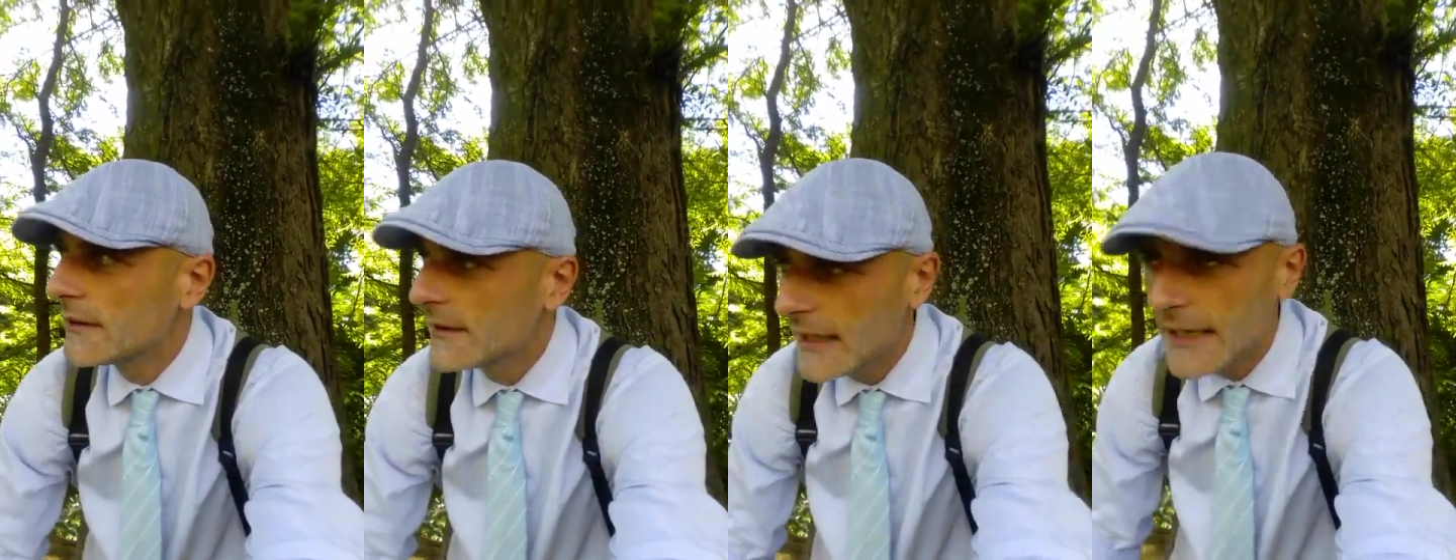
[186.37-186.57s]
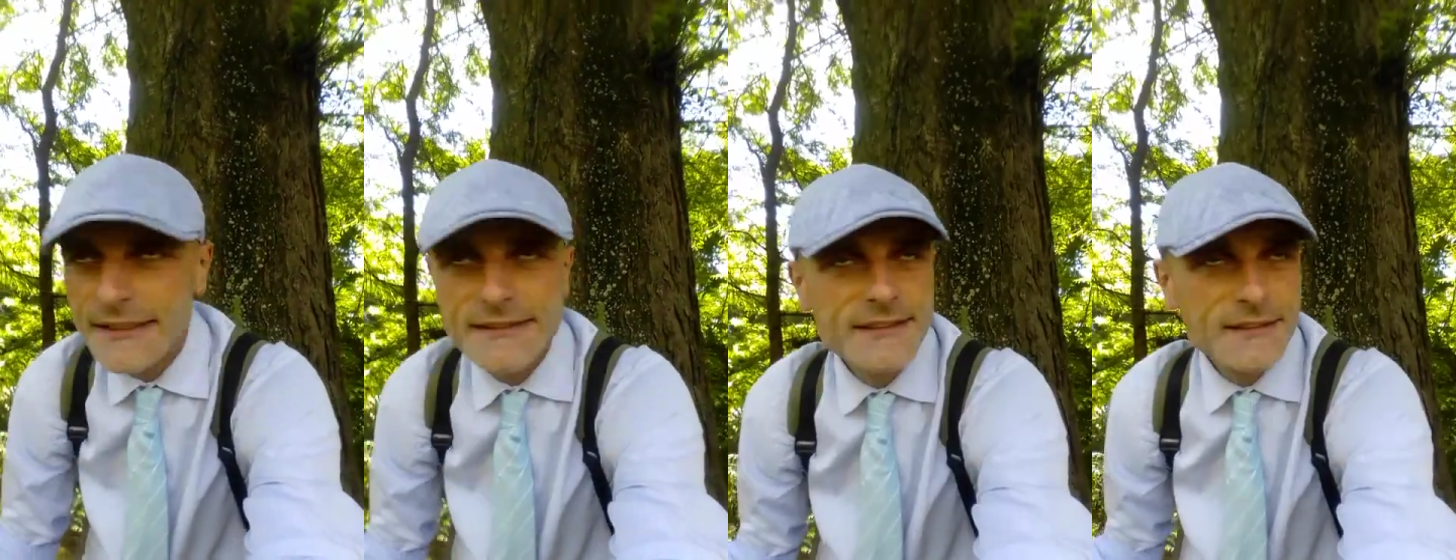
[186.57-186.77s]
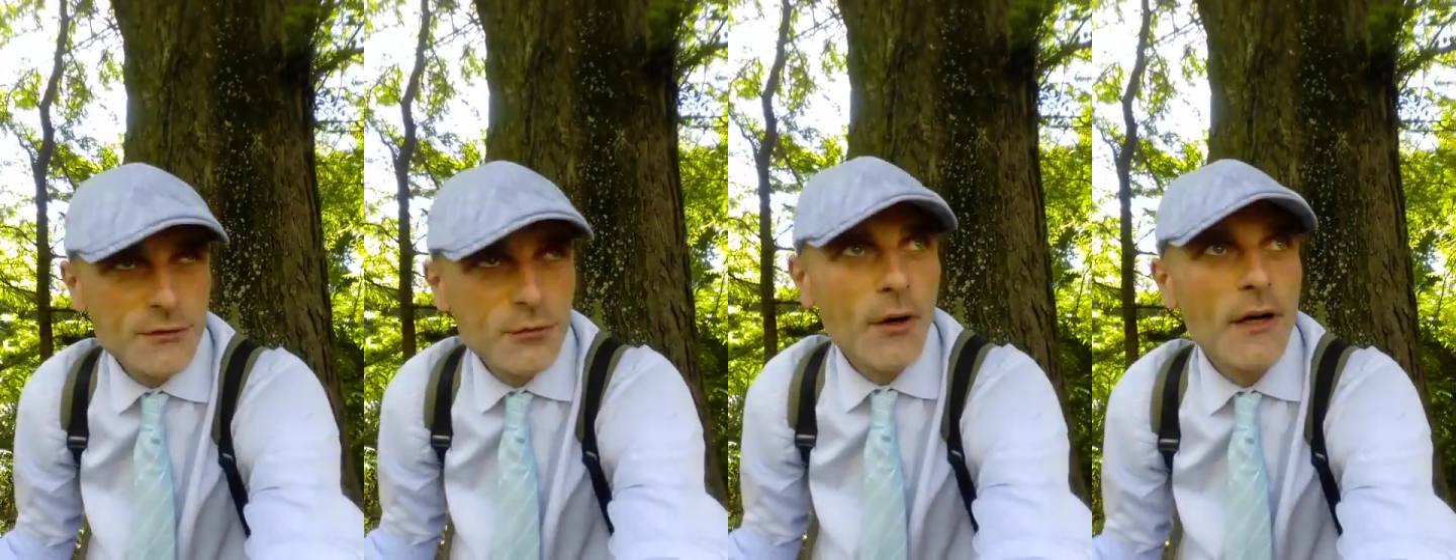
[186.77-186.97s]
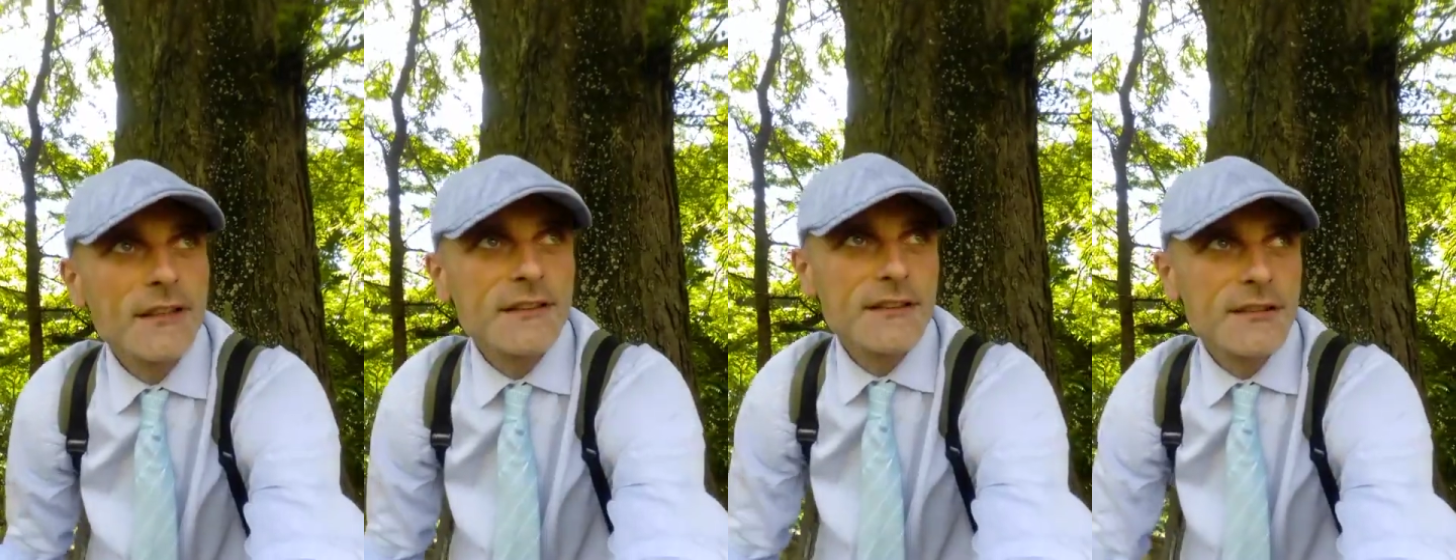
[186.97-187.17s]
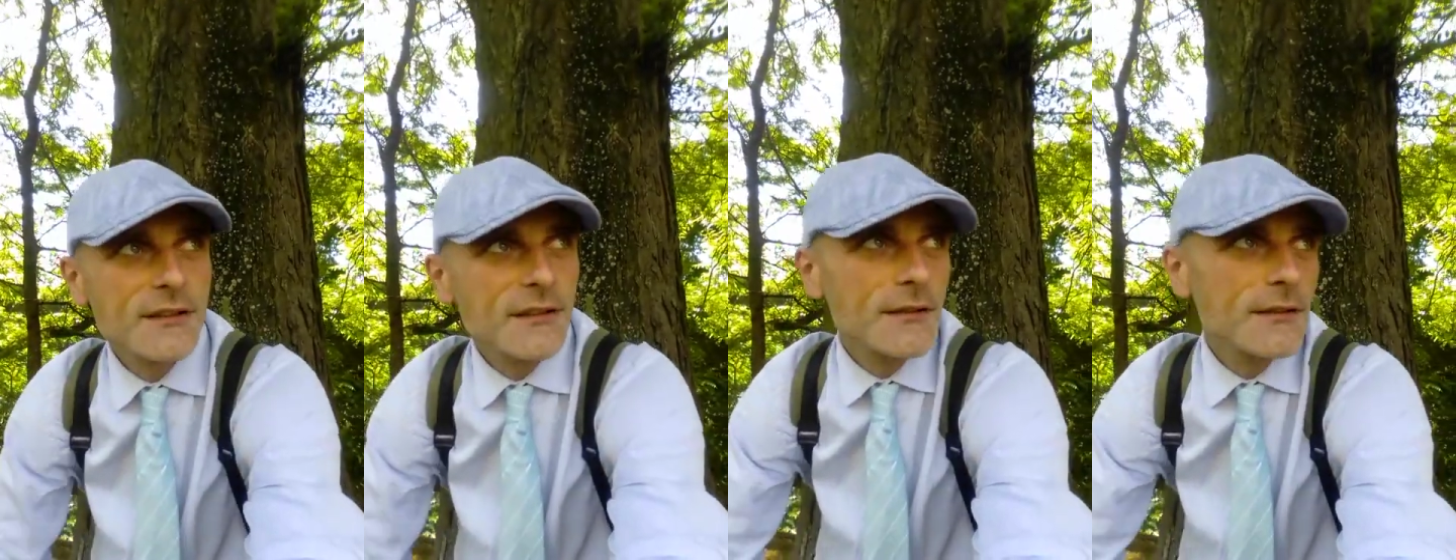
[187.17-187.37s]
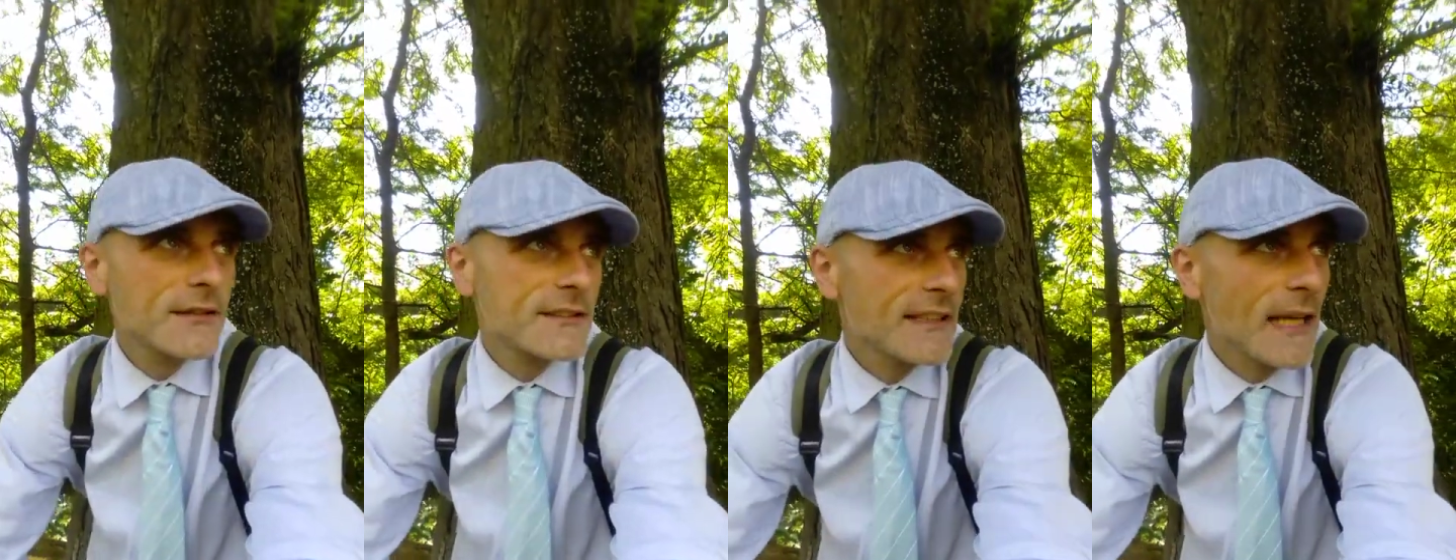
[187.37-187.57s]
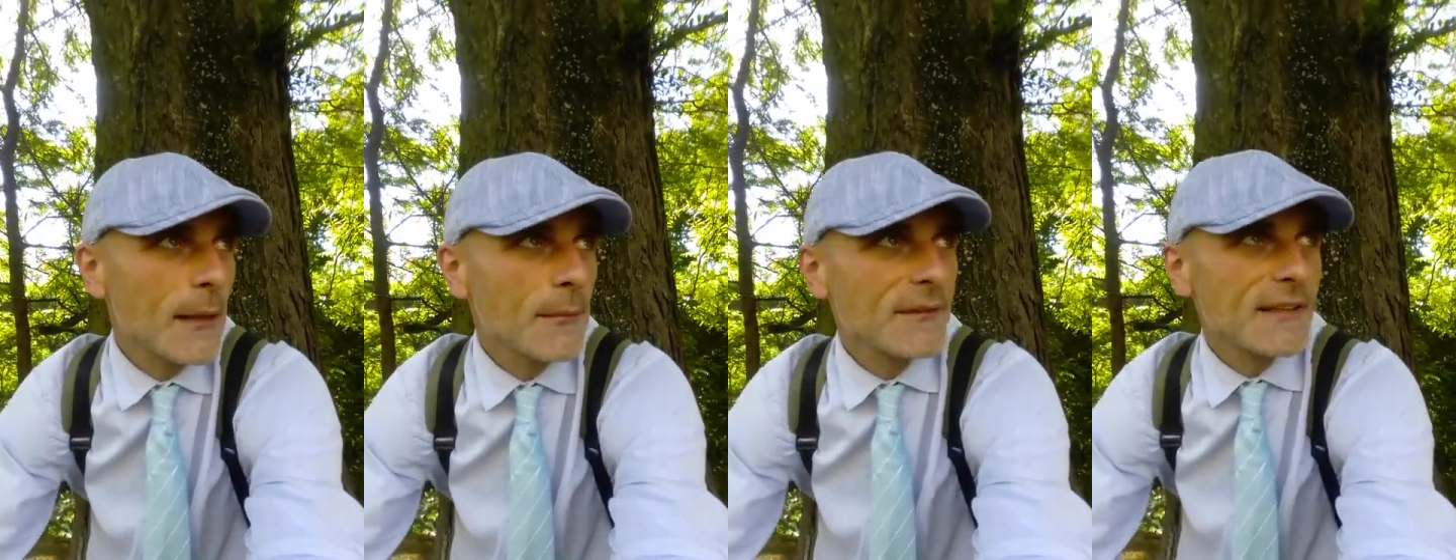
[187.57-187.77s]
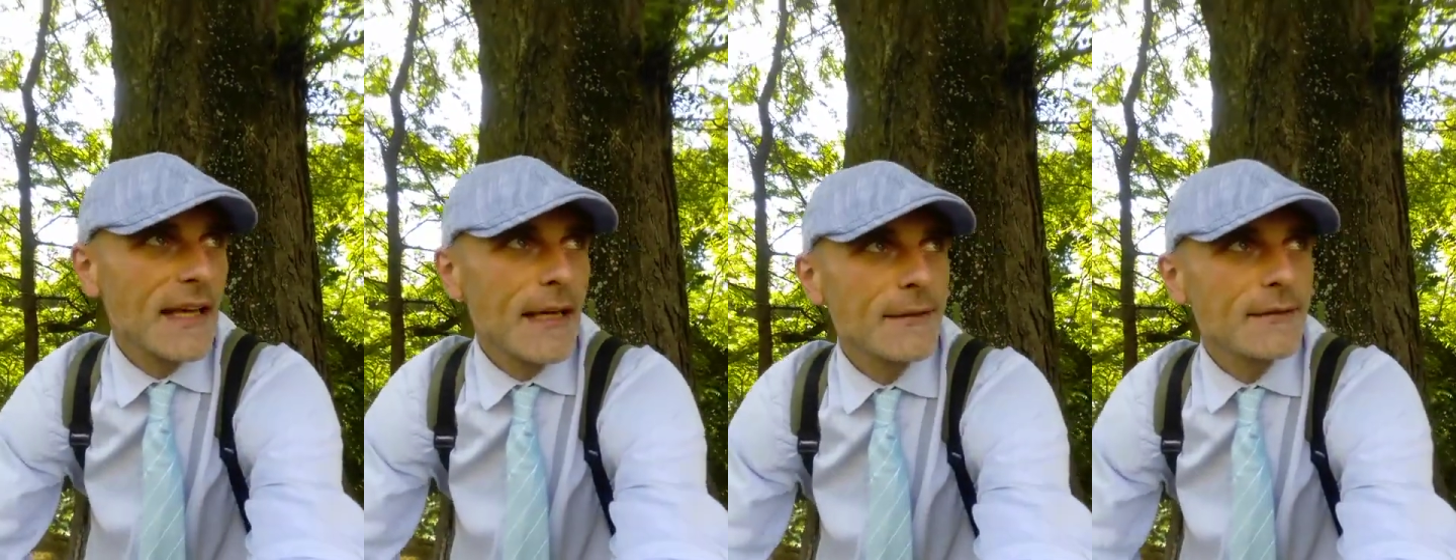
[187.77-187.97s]
yes 20
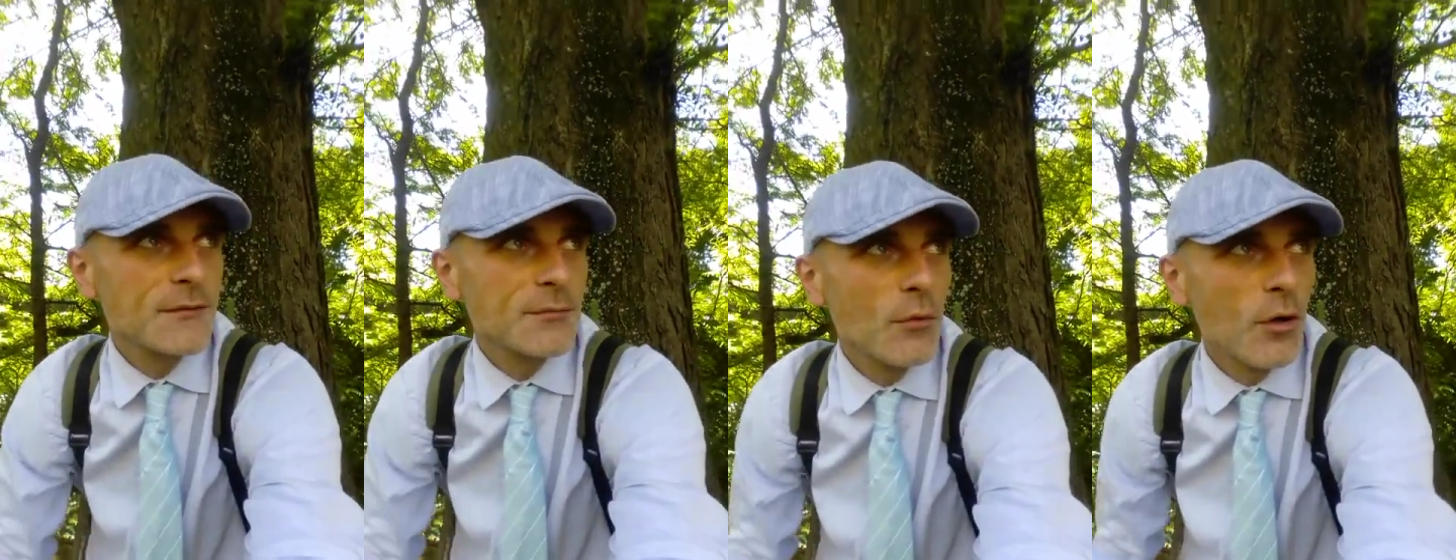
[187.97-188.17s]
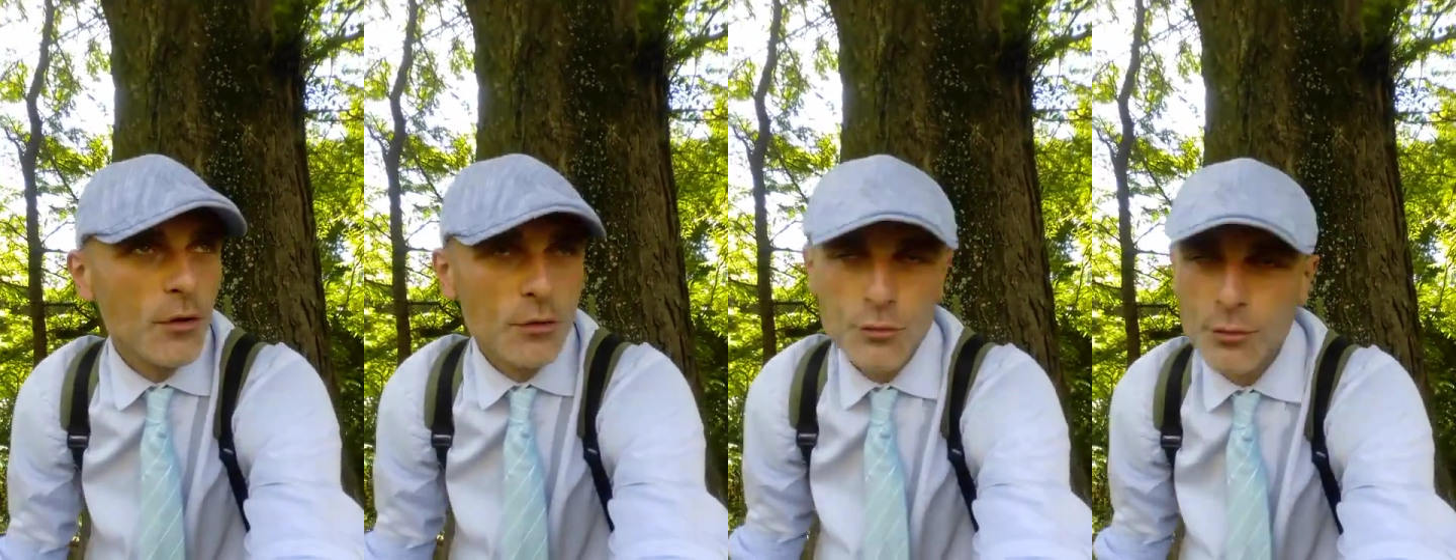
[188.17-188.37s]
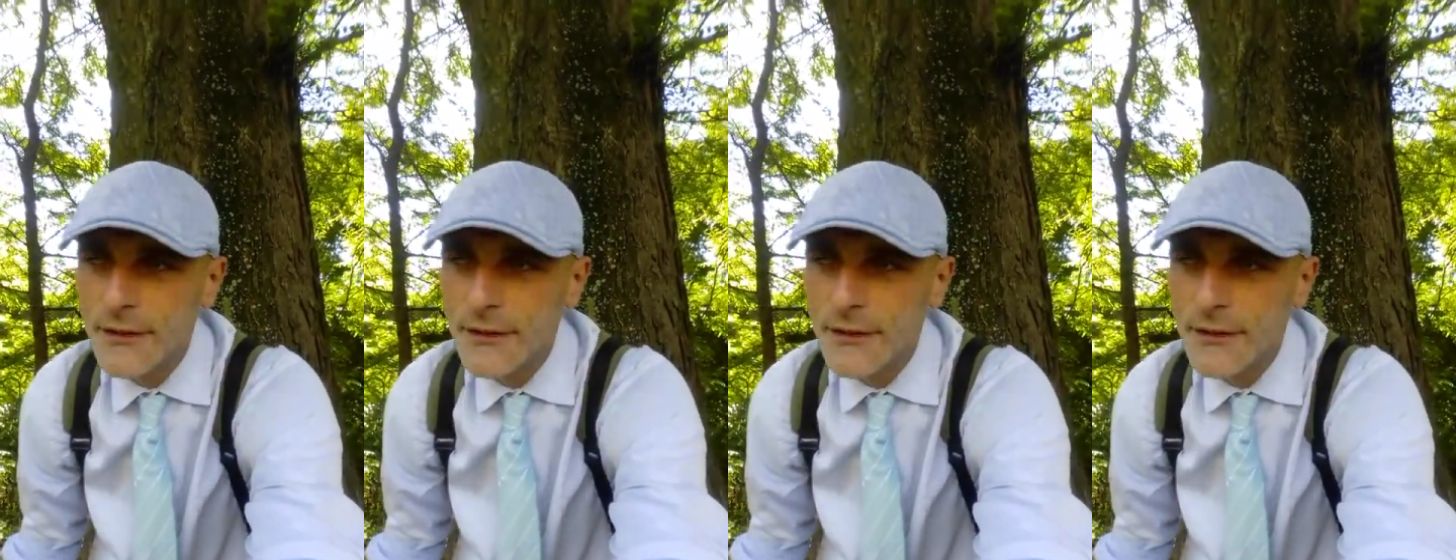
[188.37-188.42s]
sometimes more